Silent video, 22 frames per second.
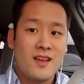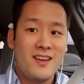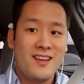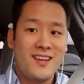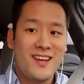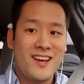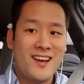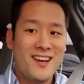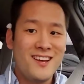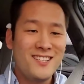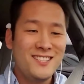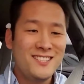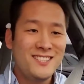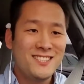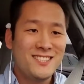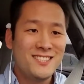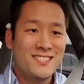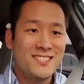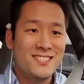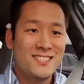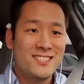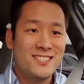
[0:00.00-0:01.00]
Hey guys,
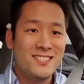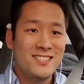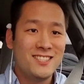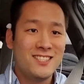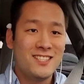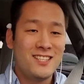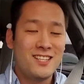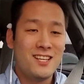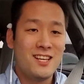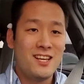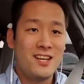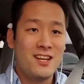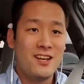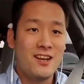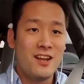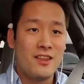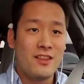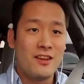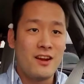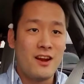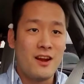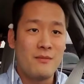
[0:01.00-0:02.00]

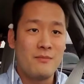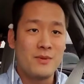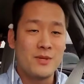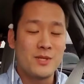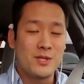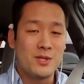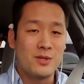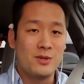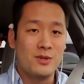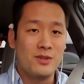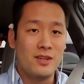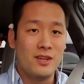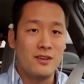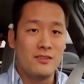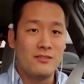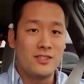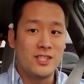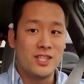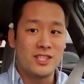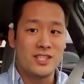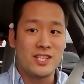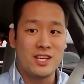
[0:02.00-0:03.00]
another episode of
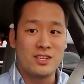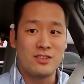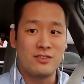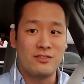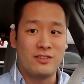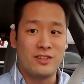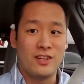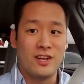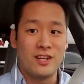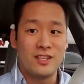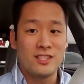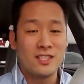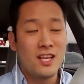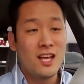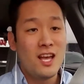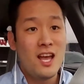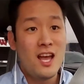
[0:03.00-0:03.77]
Just Casual Vlogs.